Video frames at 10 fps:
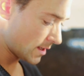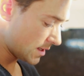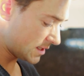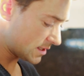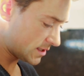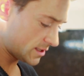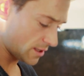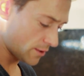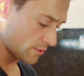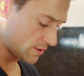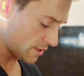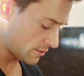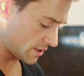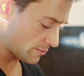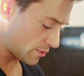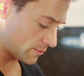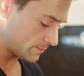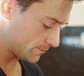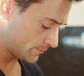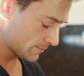This is so, so simple.
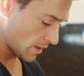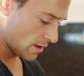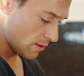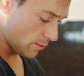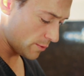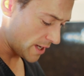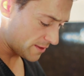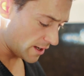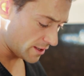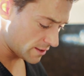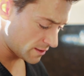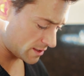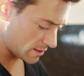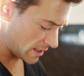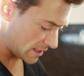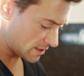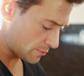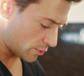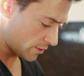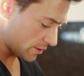When we add the onions, that's the
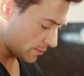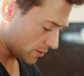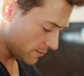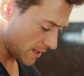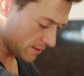point that we're going to add